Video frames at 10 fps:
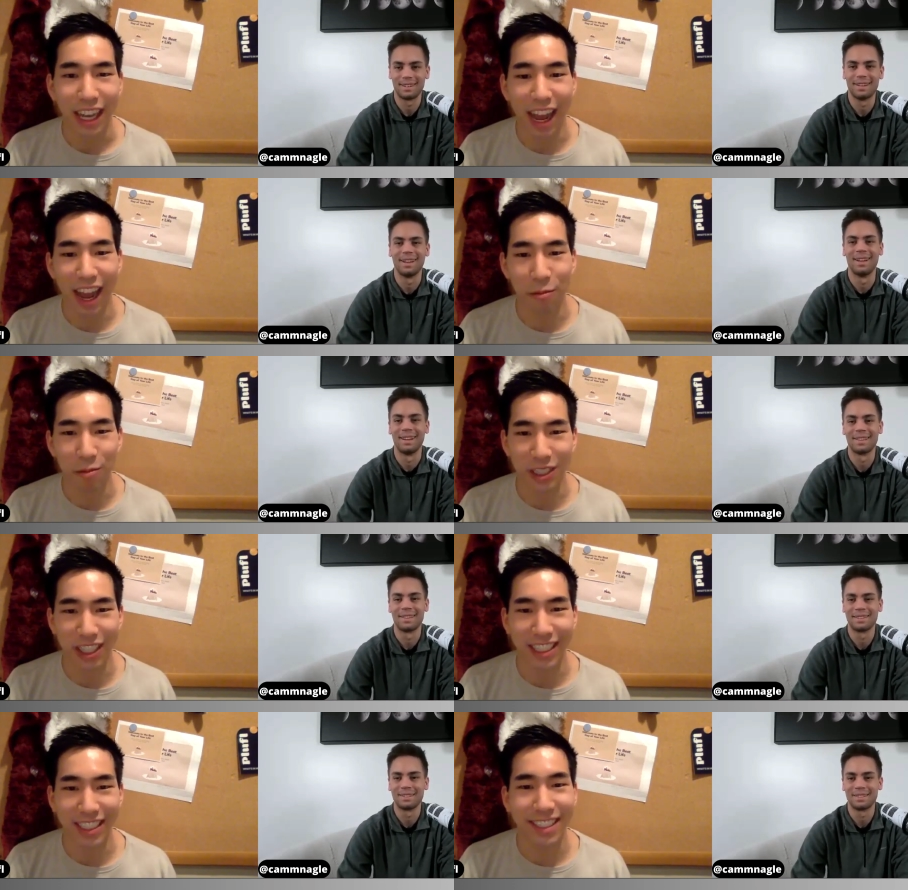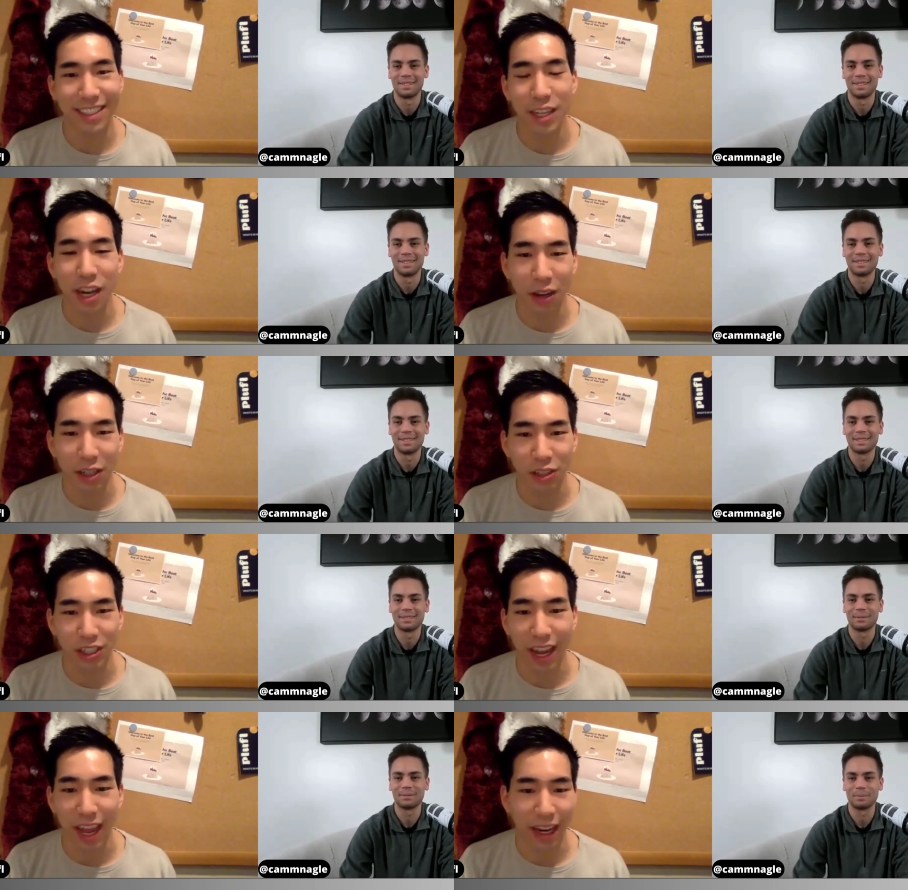Speaker 1: um, which is you know
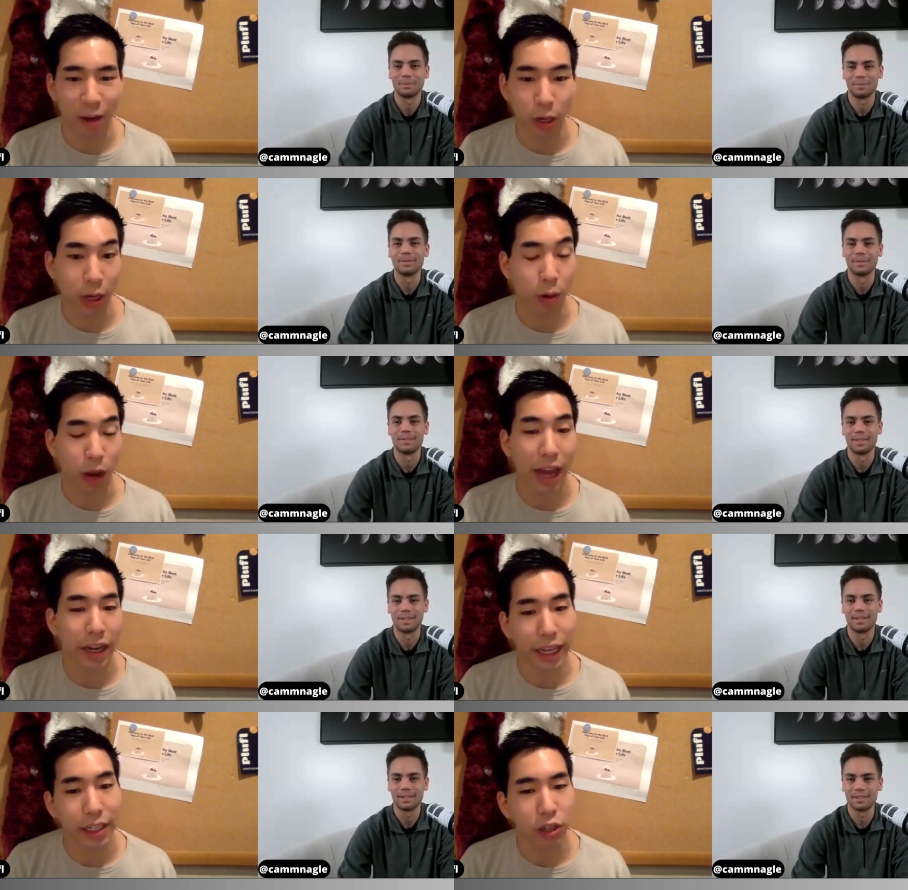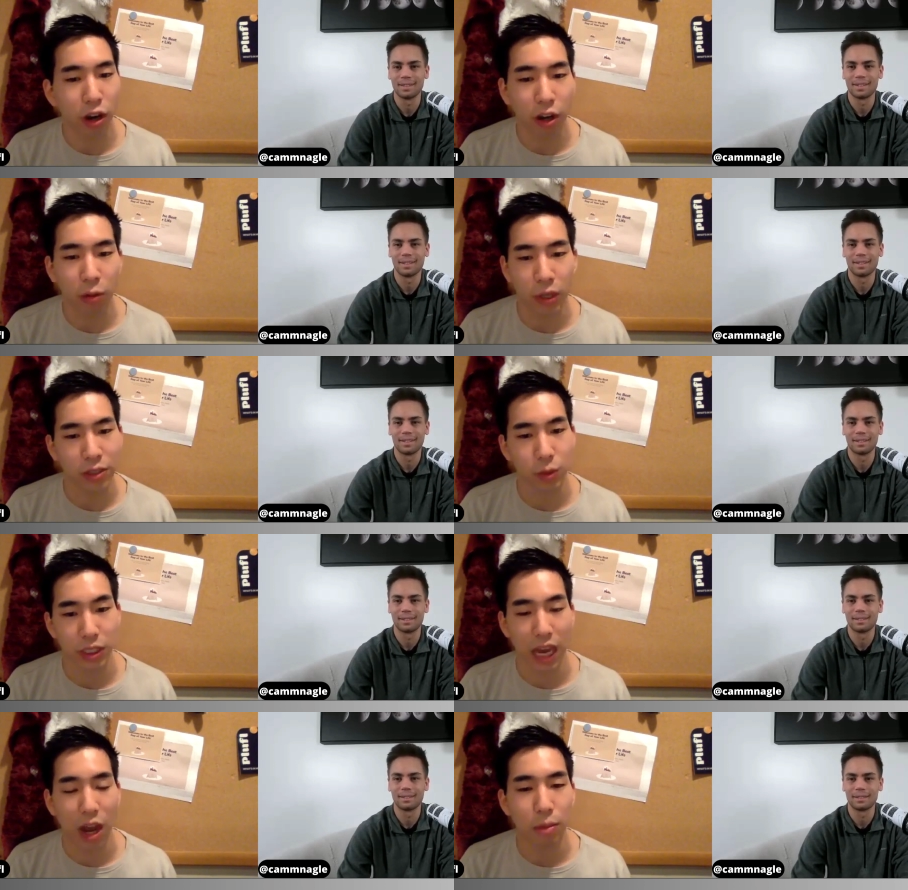interesting. We we had a Kickstarter, which
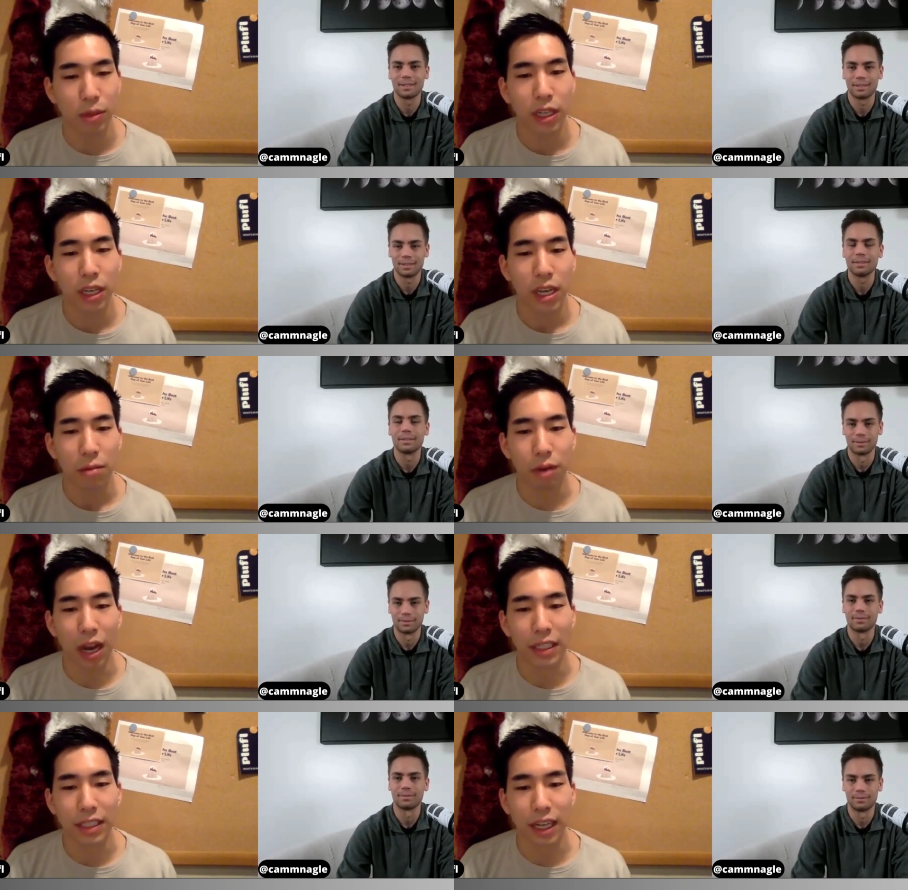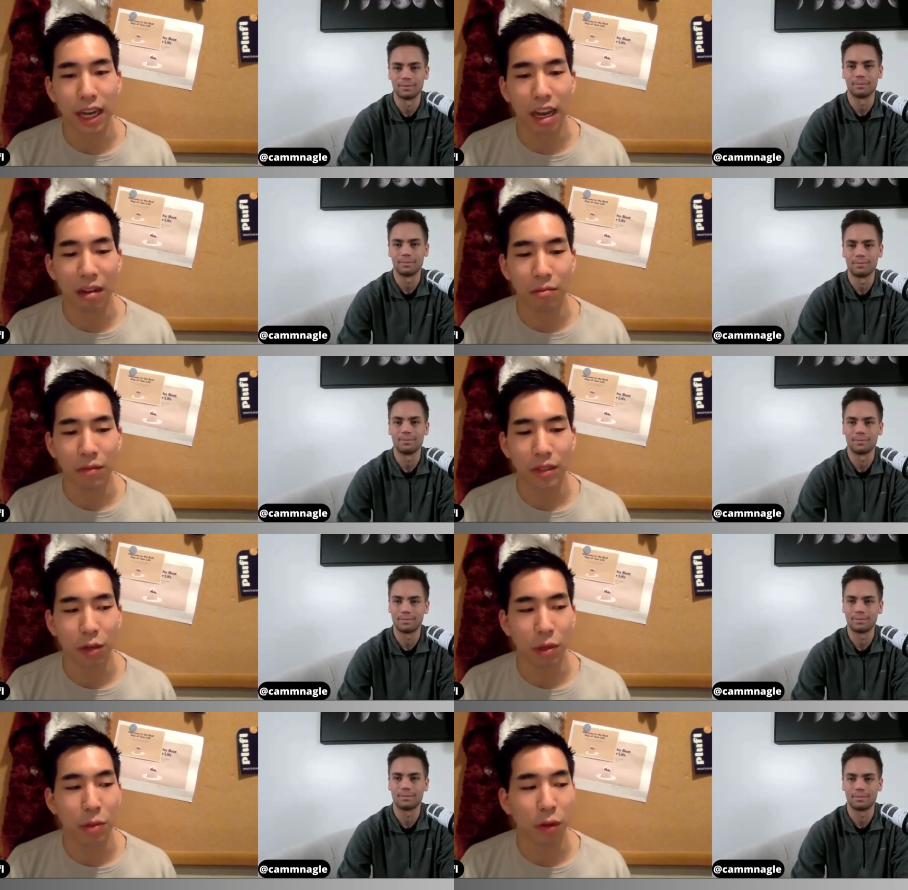which helped, but um, you
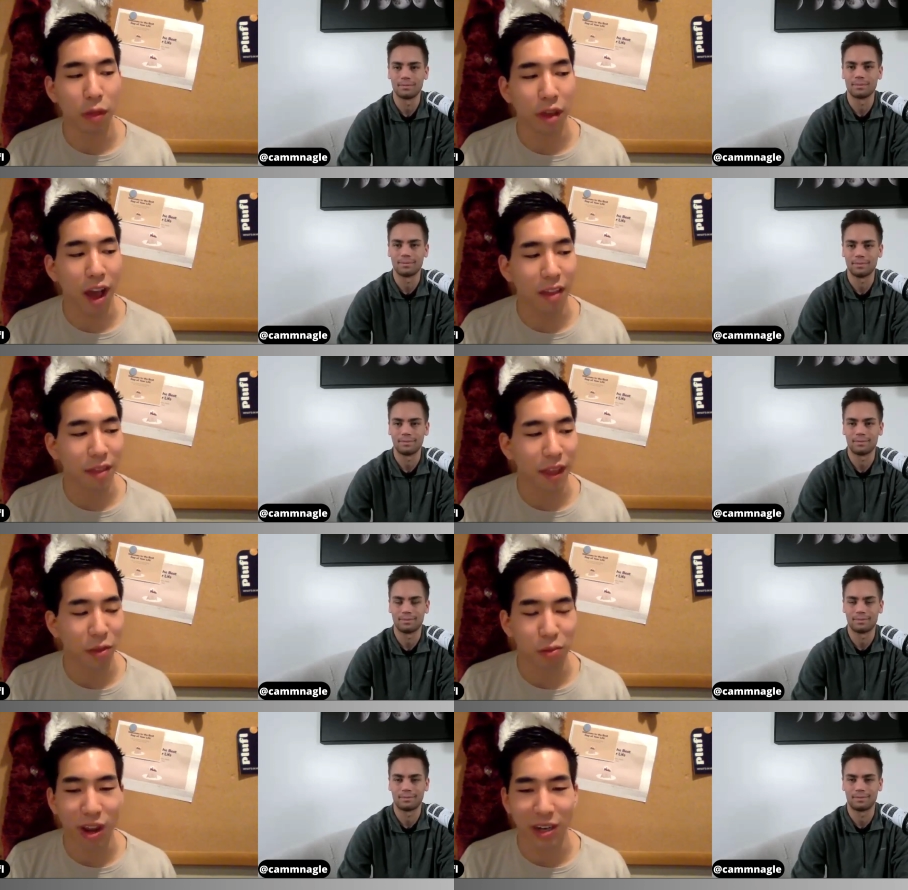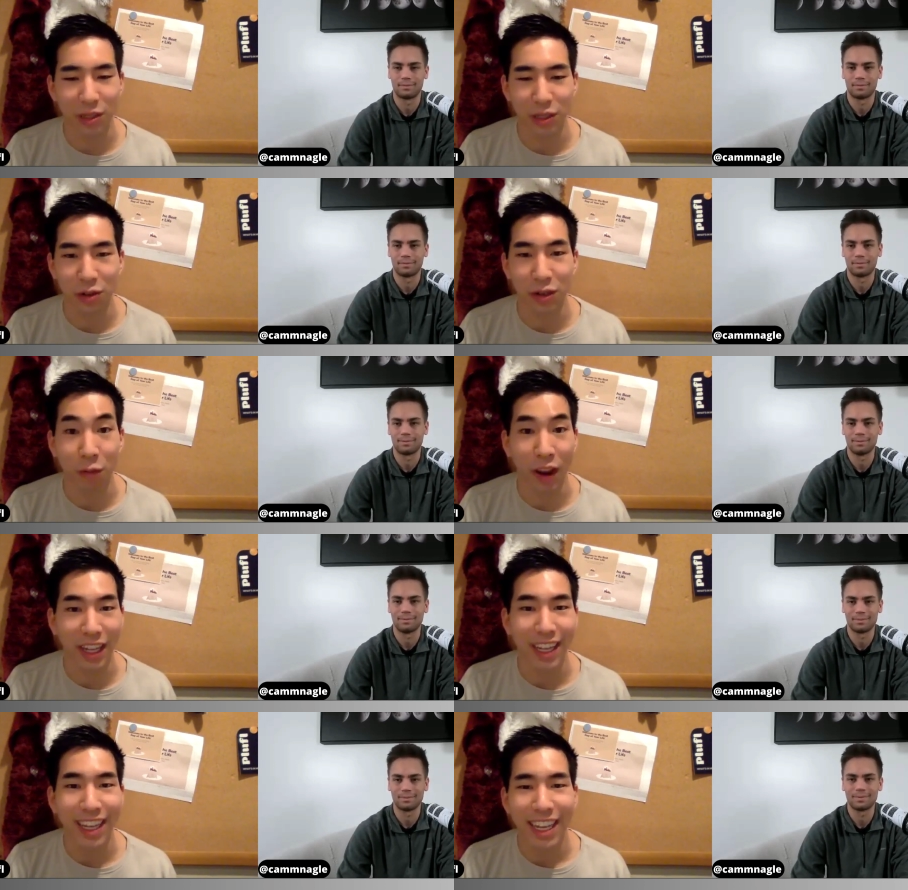know people thought that the product was already
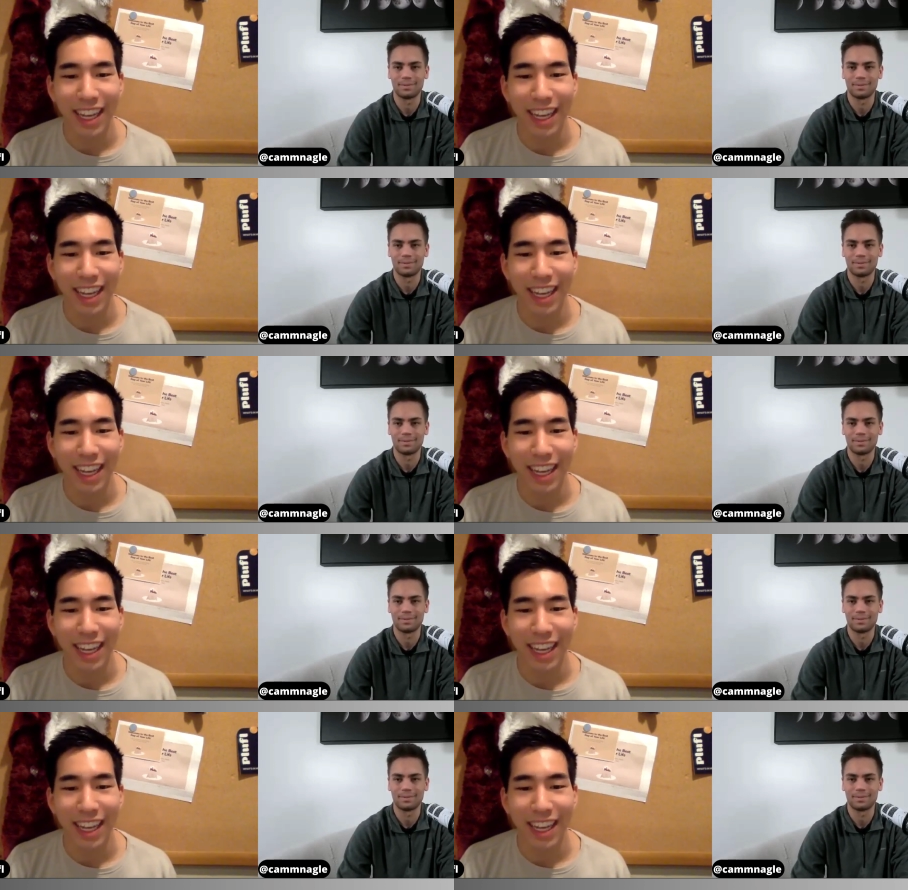ready.